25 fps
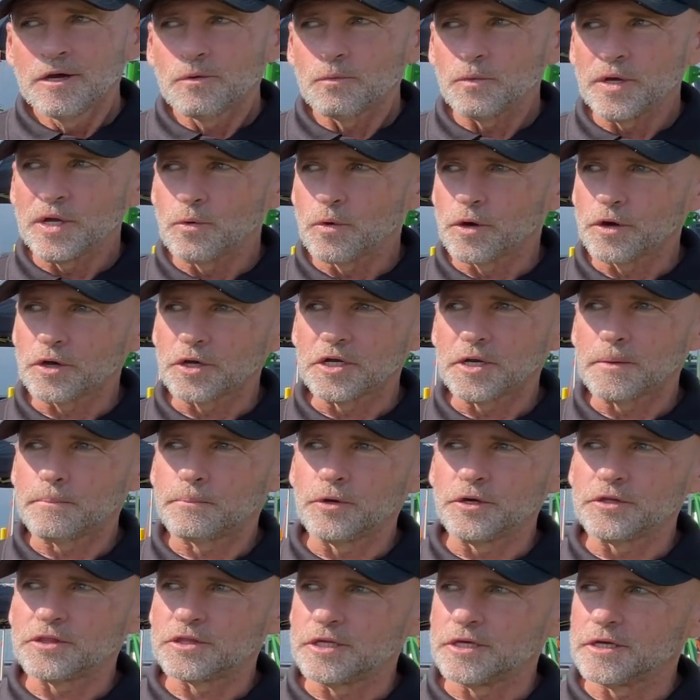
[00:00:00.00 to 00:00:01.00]
We were going to
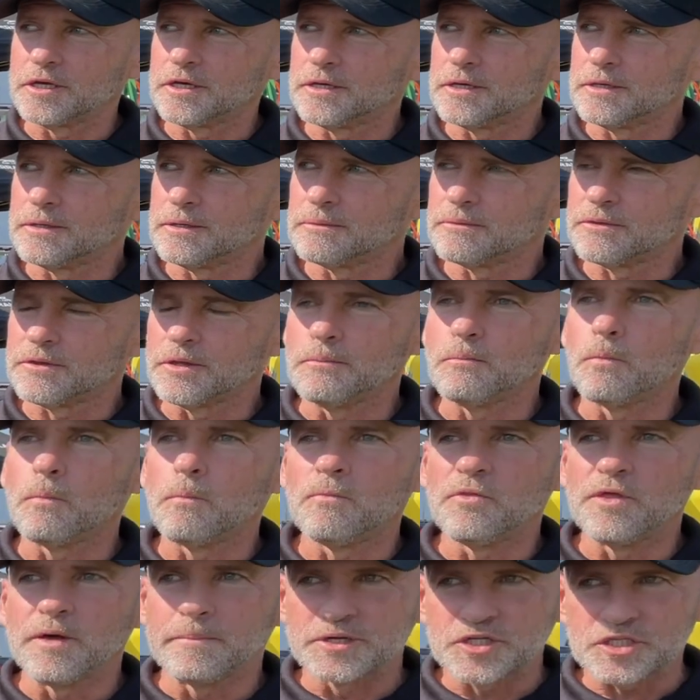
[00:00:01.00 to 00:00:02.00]
put the, the,
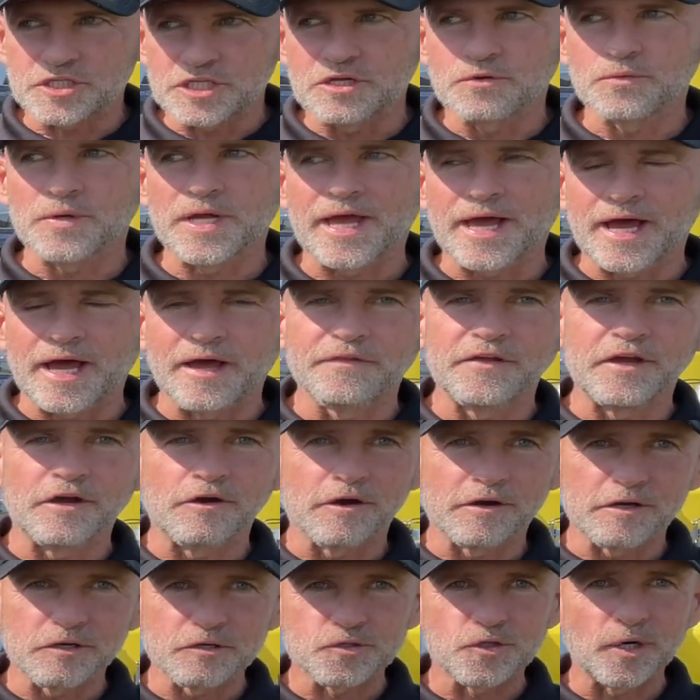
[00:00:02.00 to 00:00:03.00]
the, machine we had there
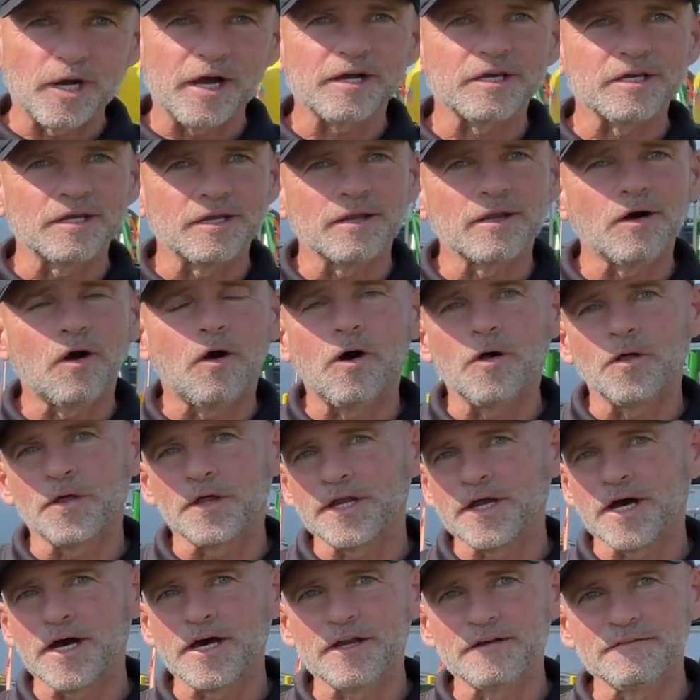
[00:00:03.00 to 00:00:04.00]
on a truck and haul
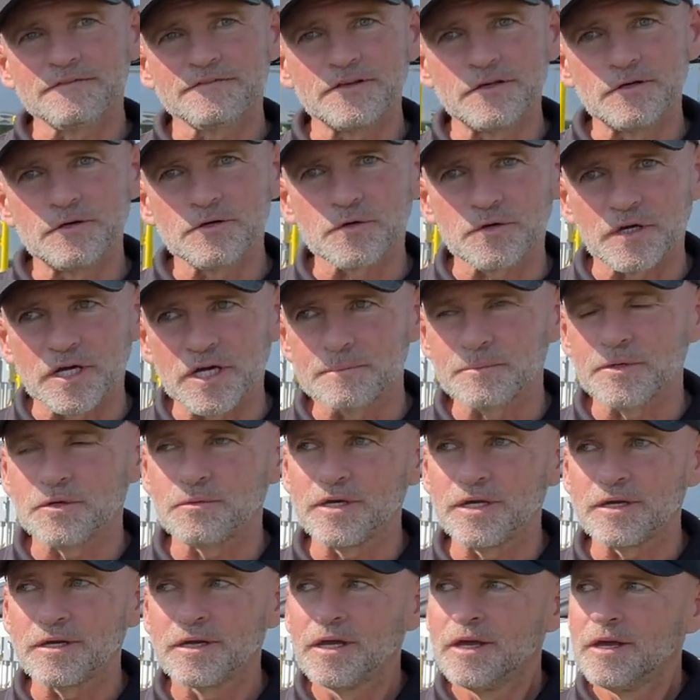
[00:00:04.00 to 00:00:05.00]
it out of the Ukraine, but
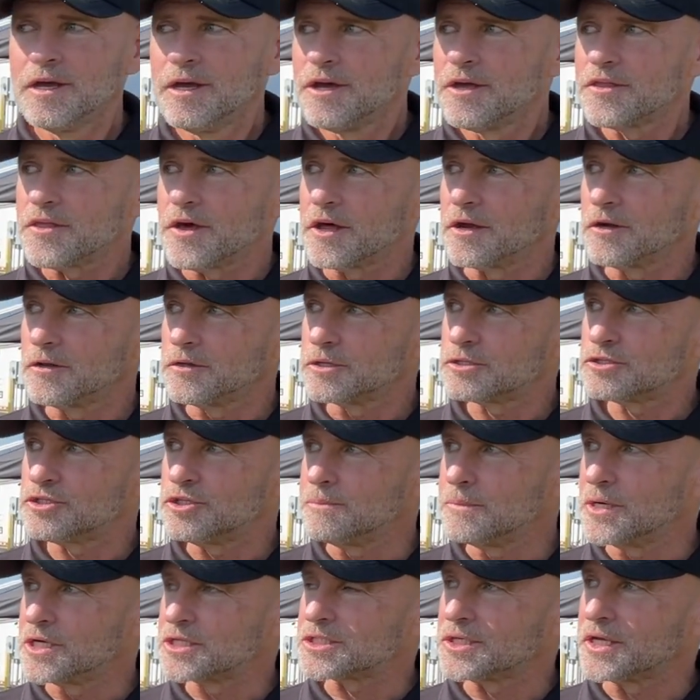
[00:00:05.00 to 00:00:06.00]
we thought it looked too
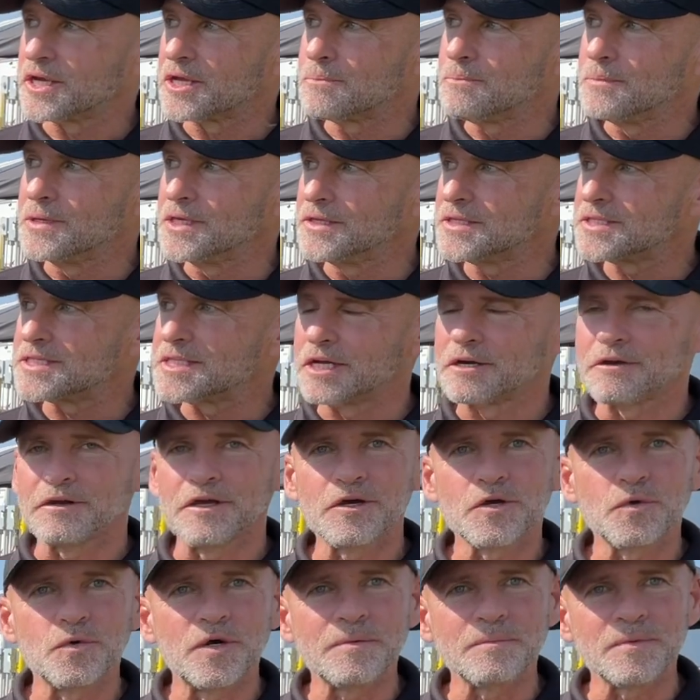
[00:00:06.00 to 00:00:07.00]
much like military
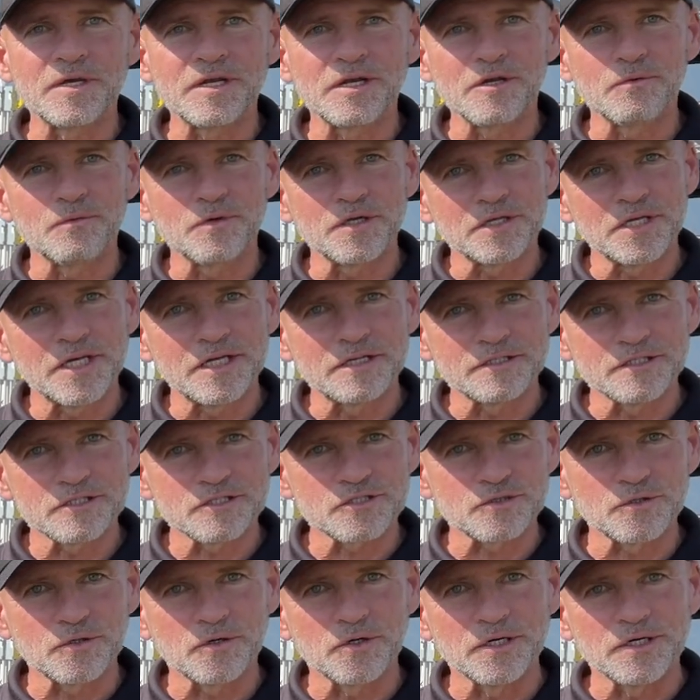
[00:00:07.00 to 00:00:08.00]
equipment and we'd get
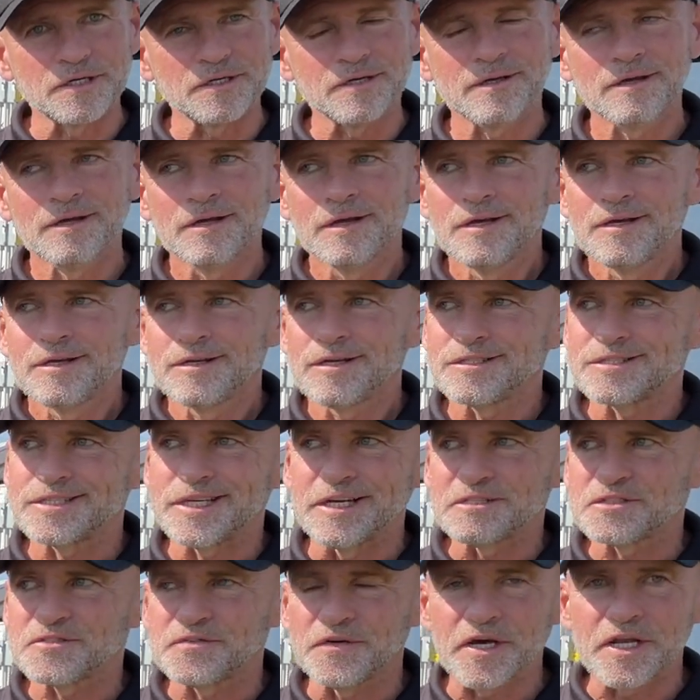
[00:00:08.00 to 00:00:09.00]
destroyed. It
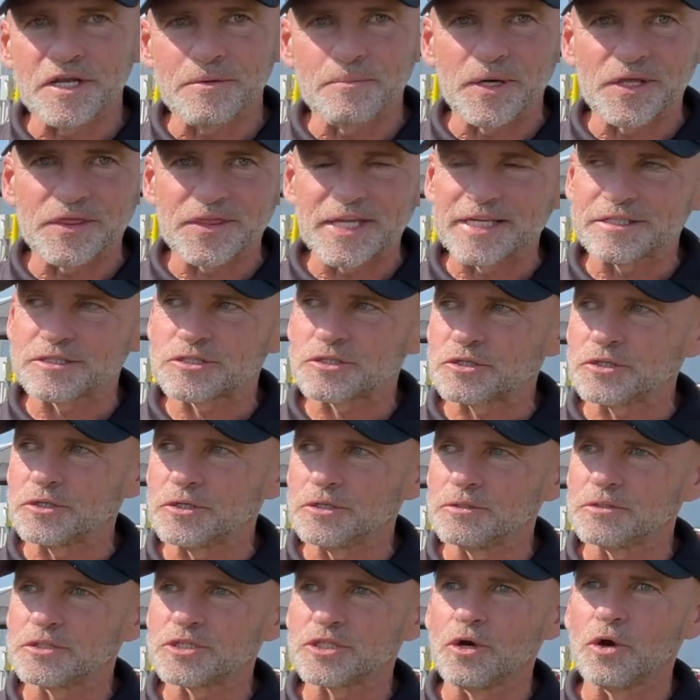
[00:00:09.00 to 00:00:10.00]
sounds funny, but that's
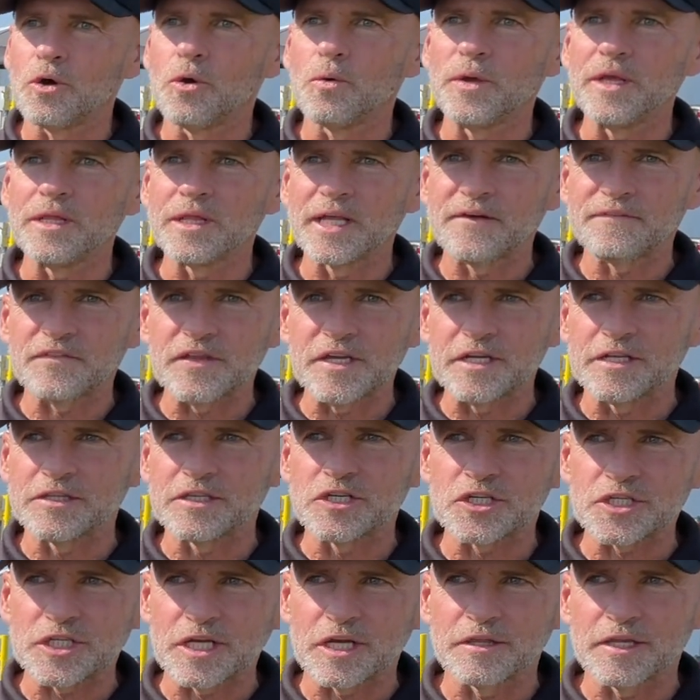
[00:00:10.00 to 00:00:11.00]
true. So we left it in the
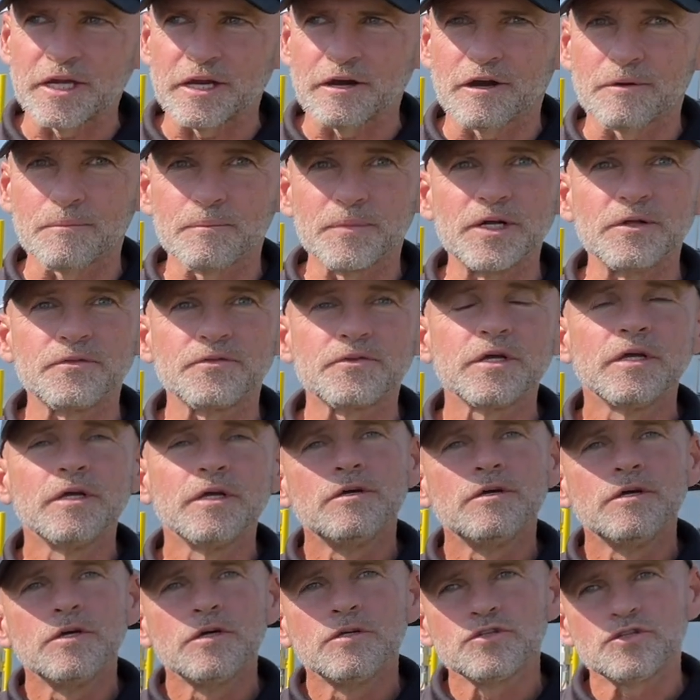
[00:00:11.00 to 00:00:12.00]
shed there and built
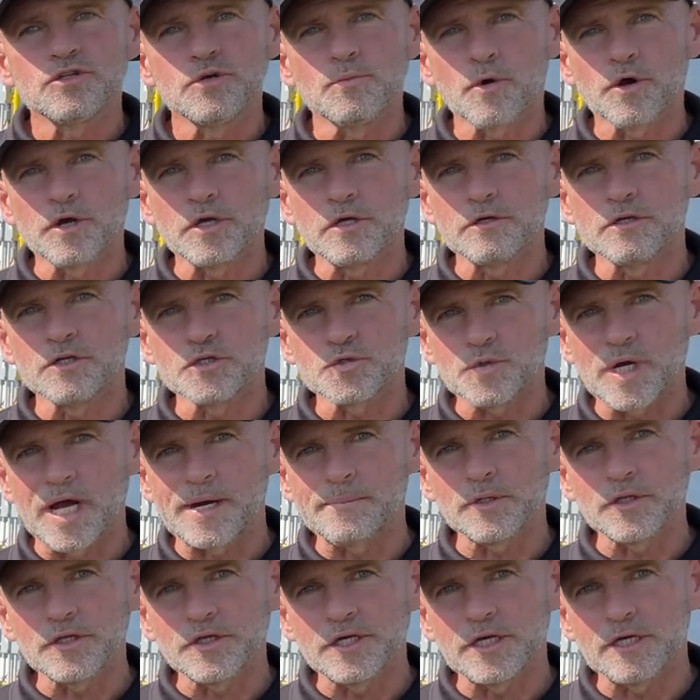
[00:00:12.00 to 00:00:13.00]
two more units
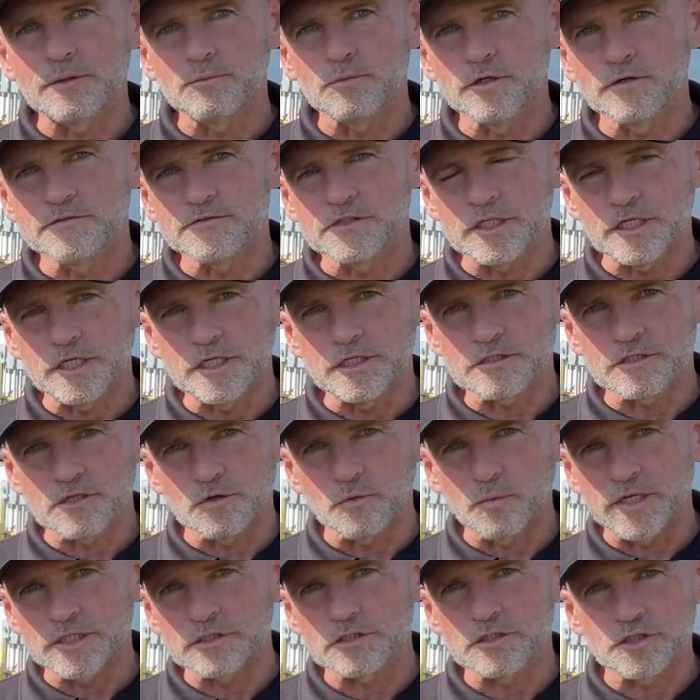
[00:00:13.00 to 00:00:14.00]
rapidly and moved to East and
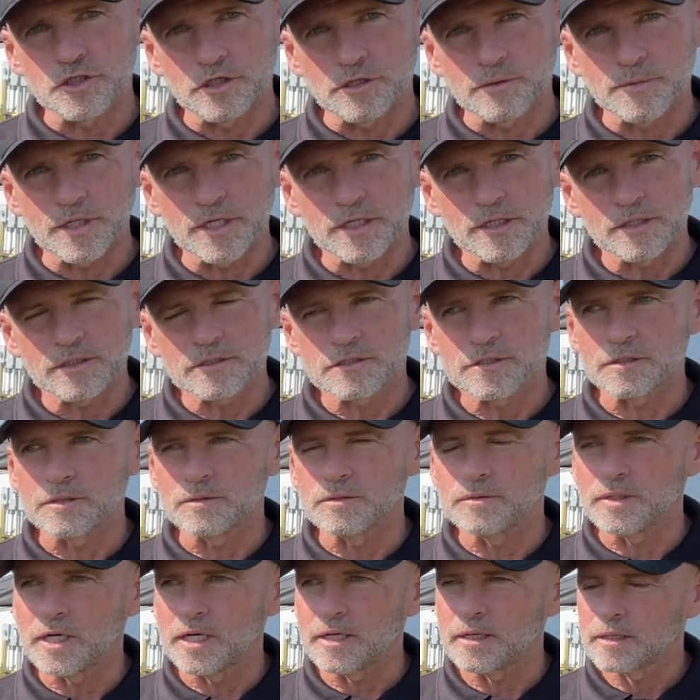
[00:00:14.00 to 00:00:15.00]
West Germany
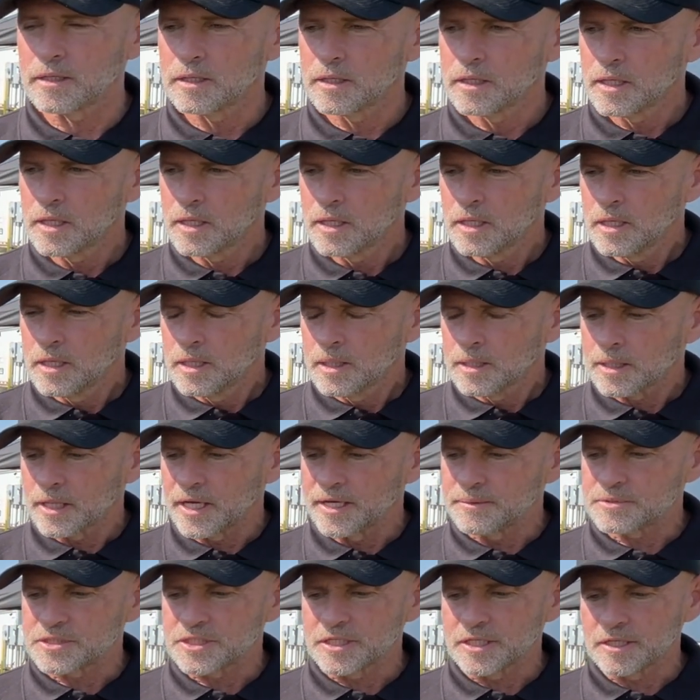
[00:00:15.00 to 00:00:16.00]
to uh,
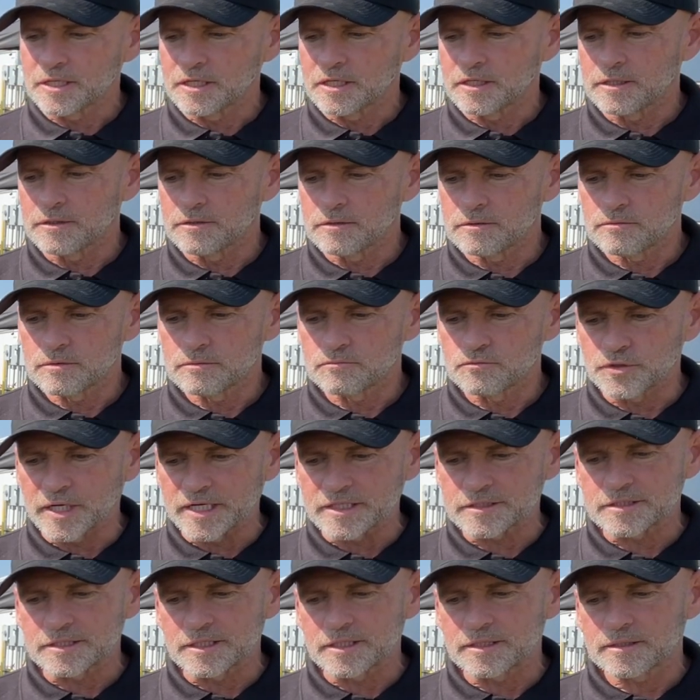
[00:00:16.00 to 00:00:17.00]
Leipzig and
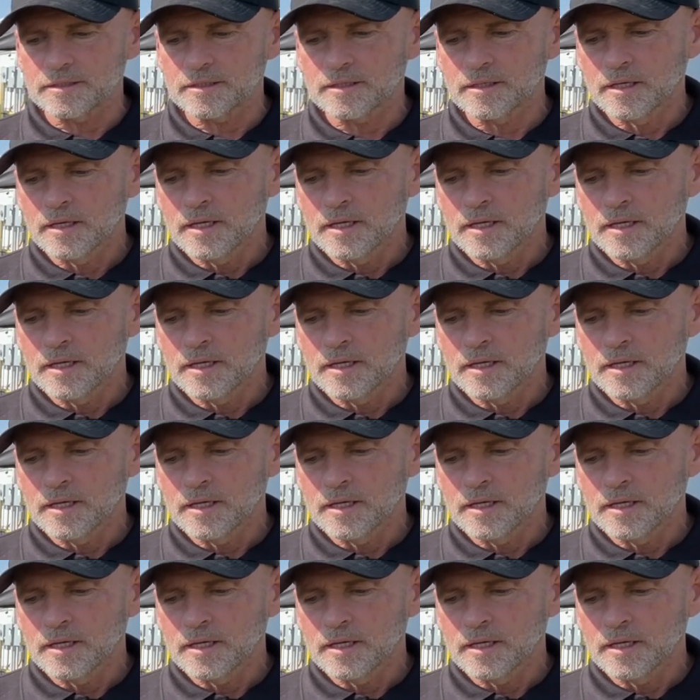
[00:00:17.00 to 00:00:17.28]
Dresden.